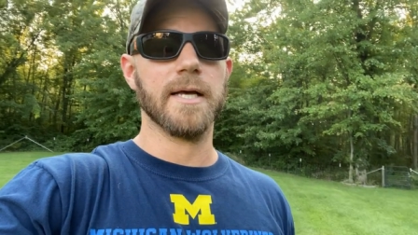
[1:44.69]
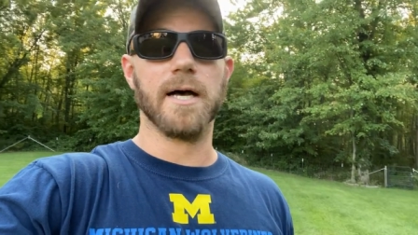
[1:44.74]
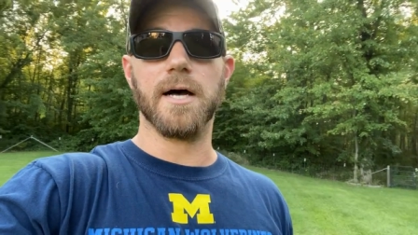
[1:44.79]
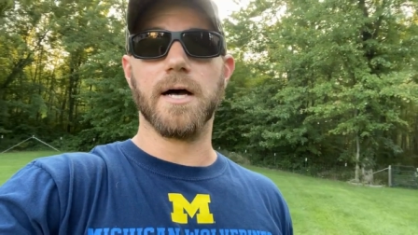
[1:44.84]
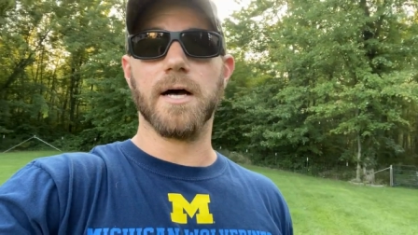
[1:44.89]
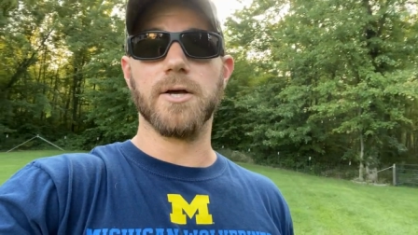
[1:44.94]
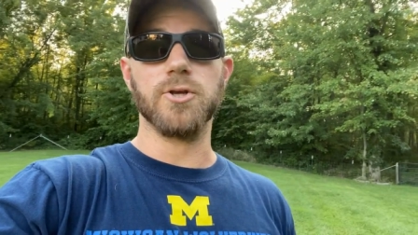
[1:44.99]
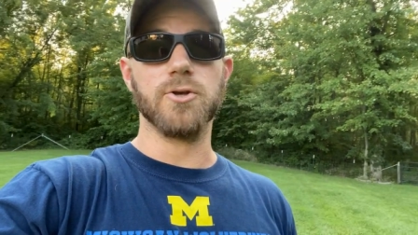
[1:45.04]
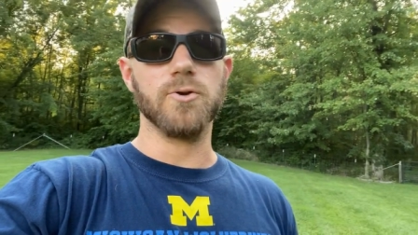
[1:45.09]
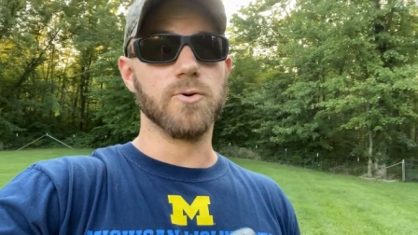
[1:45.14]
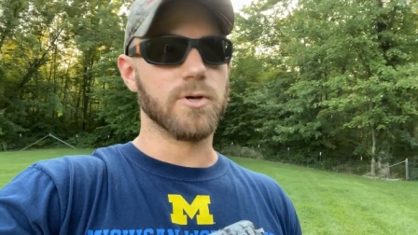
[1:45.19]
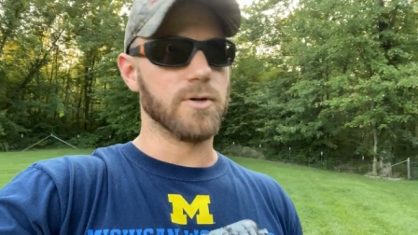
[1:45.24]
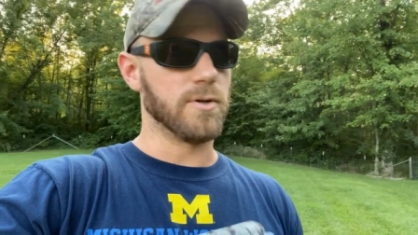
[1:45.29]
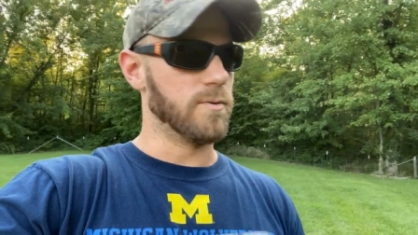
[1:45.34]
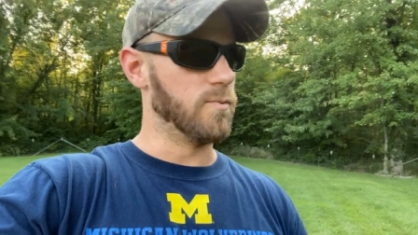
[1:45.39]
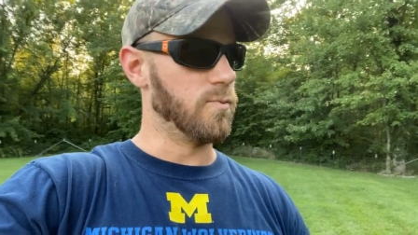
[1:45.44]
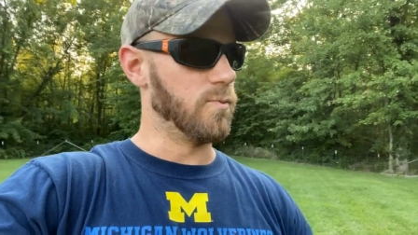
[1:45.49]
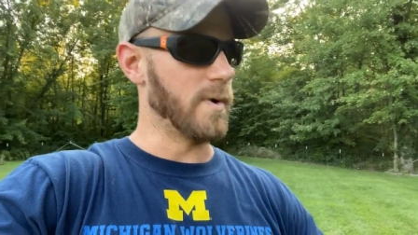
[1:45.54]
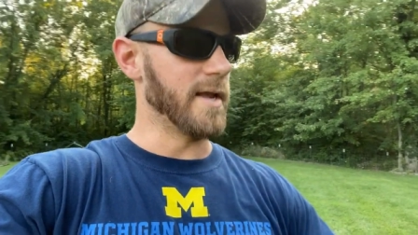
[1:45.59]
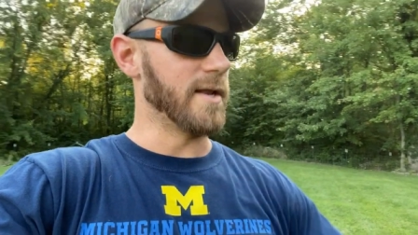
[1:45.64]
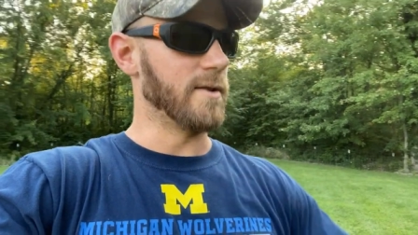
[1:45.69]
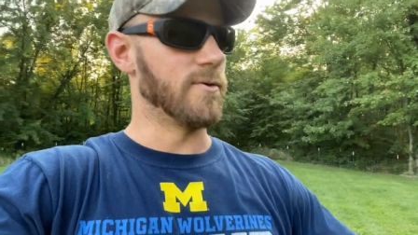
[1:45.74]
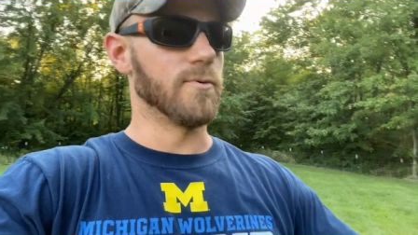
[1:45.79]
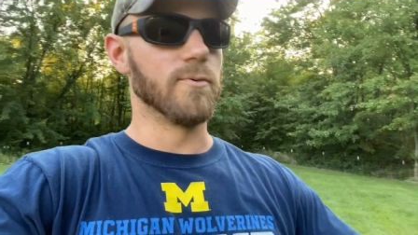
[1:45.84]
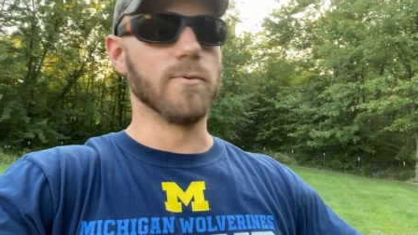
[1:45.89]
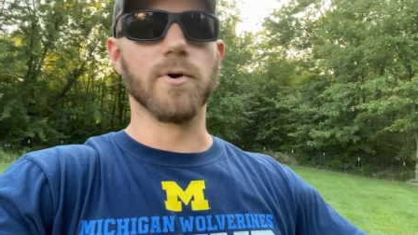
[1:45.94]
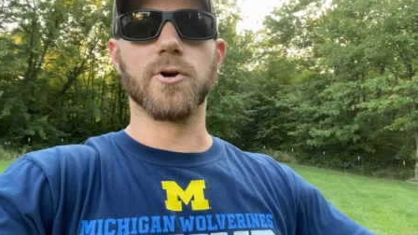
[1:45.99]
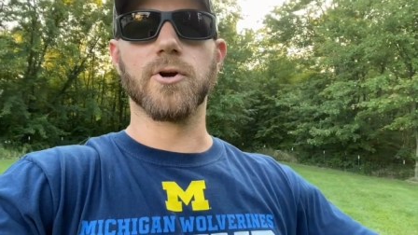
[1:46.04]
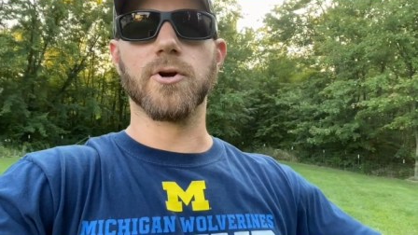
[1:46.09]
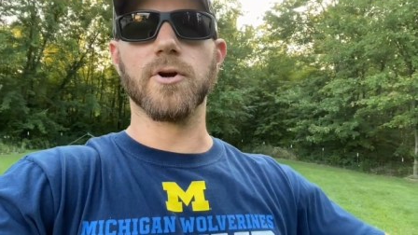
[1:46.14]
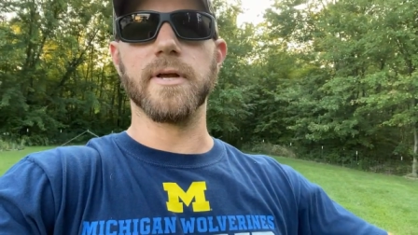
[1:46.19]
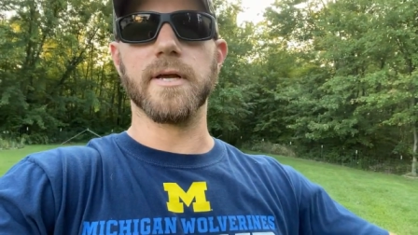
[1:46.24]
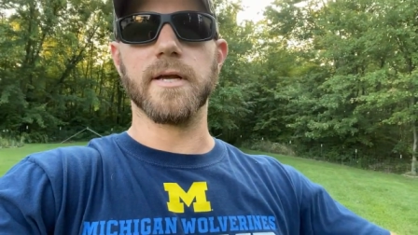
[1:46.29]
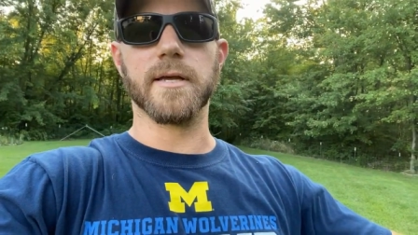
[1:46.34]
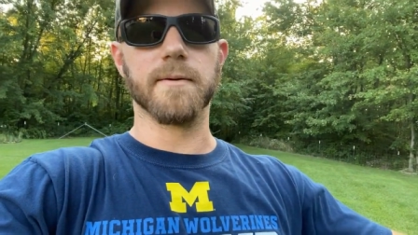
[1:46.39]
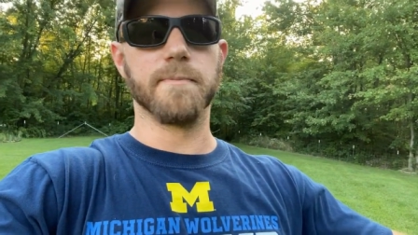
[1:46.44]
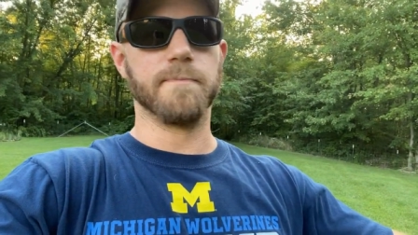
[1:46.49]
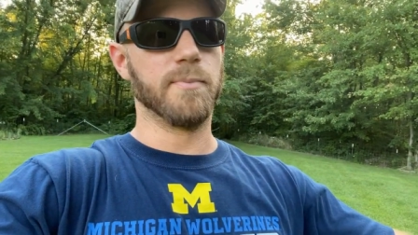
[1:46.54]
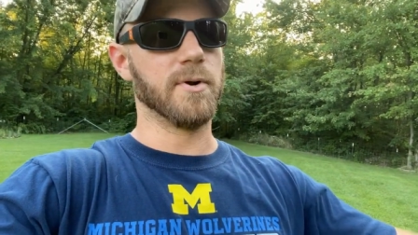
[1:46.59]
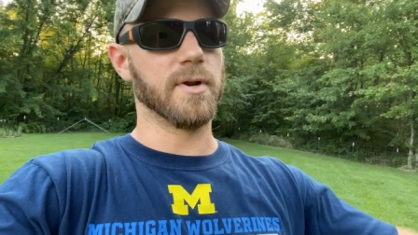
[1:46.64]
Uh, you could wade through a
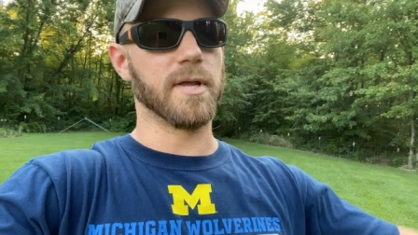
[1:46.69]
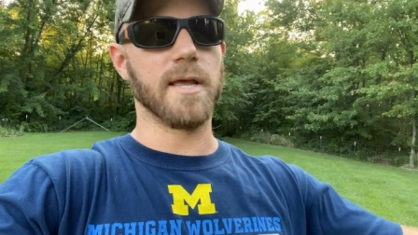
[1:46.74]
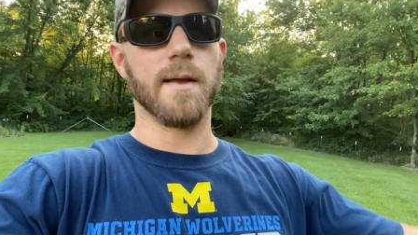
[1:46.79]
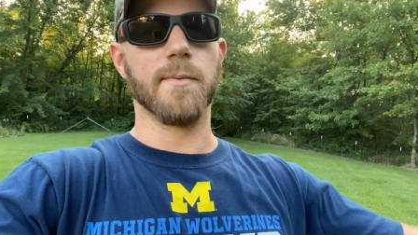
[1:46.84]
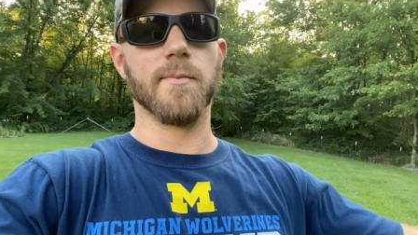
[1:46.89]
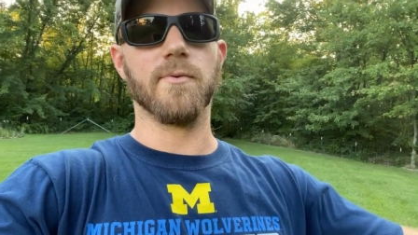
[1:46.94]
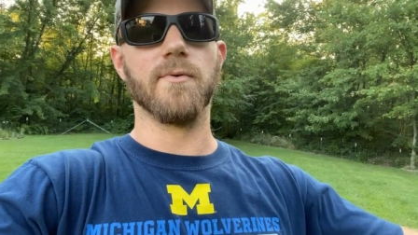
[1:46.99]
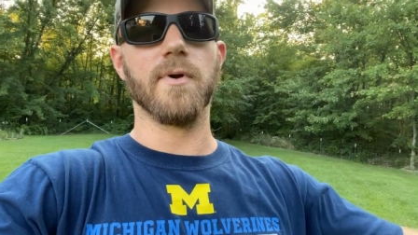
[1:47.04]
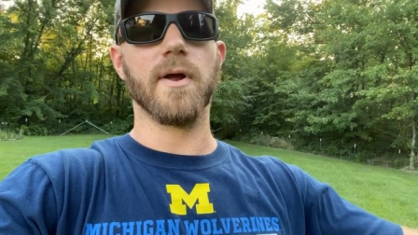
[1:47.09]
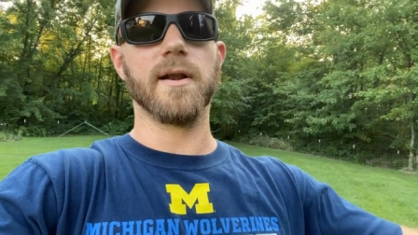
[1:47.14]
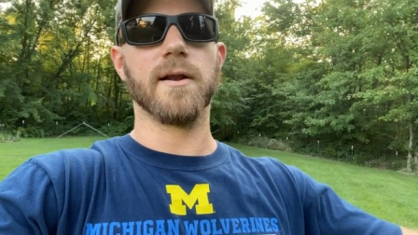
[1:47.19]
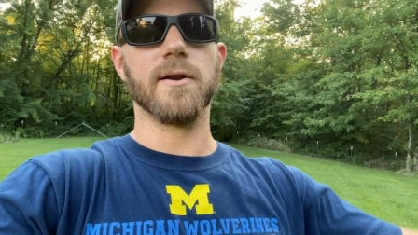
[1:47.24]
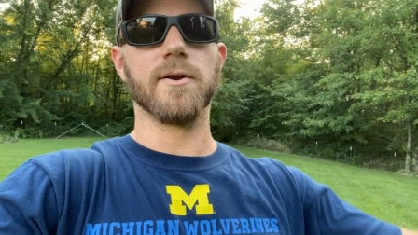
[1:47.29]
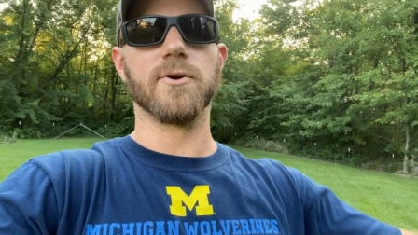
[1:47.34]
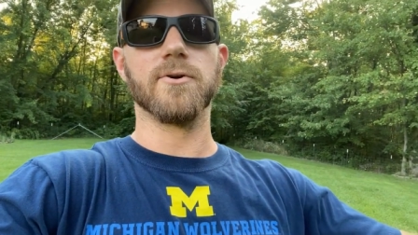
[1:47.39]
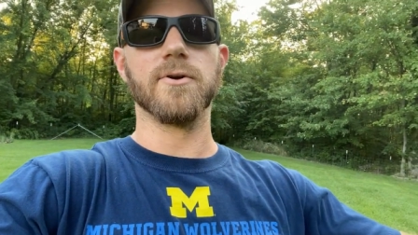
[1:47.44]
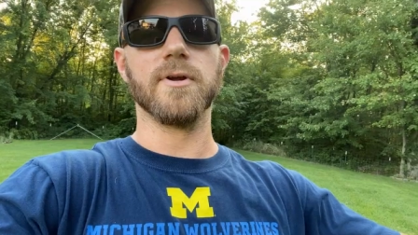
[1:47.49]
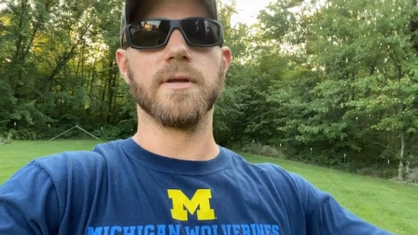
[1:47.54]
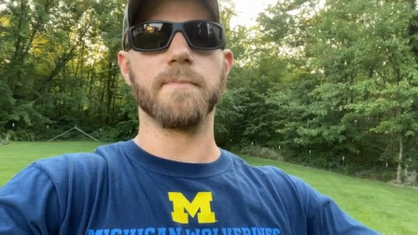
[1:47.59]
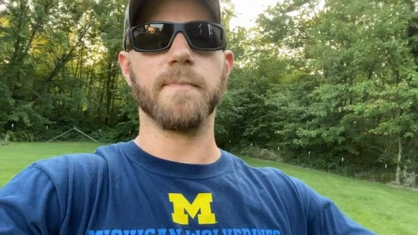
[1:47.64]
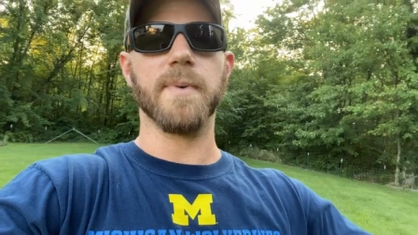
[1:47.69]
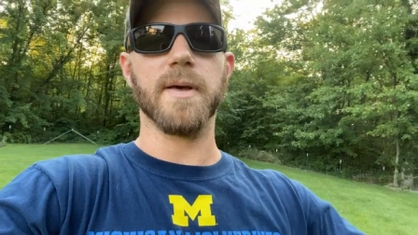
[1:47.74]
creek, put a camera right on a creek